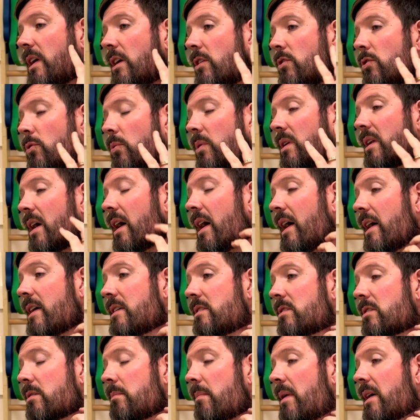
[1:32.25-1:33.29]
can do an
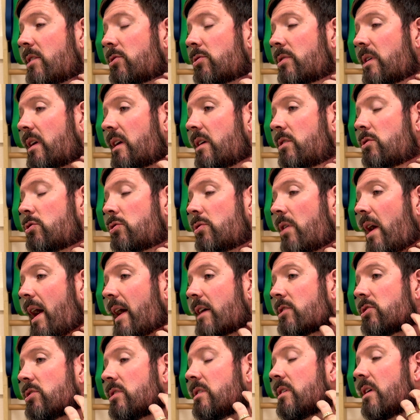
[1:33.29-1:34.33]
isometric
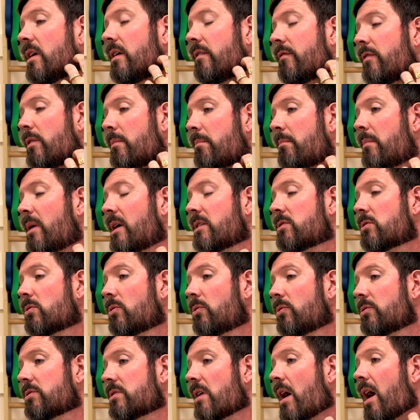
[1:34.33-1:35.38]
contraction of the
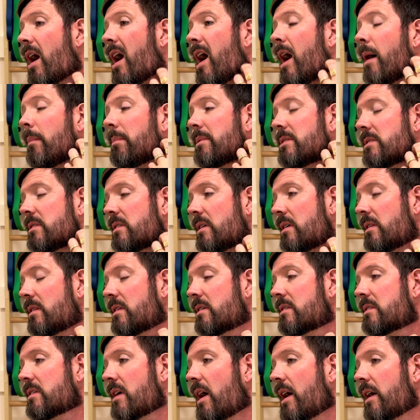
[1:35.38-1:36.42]
muscles opposite the
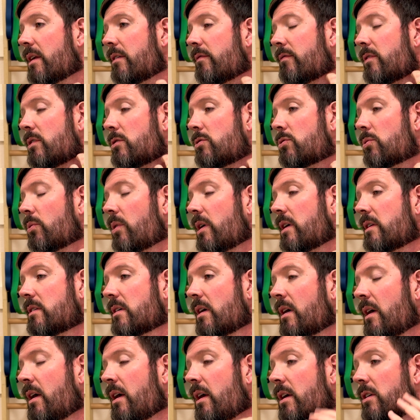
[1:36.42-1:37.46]
side of the joint.
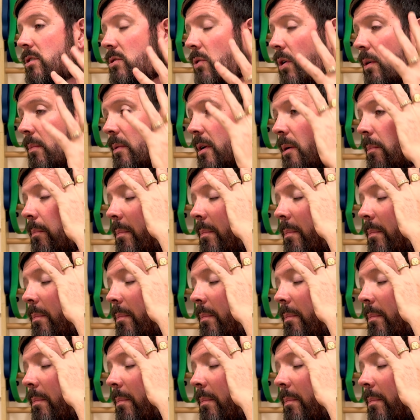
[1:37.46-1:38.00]
So I'm going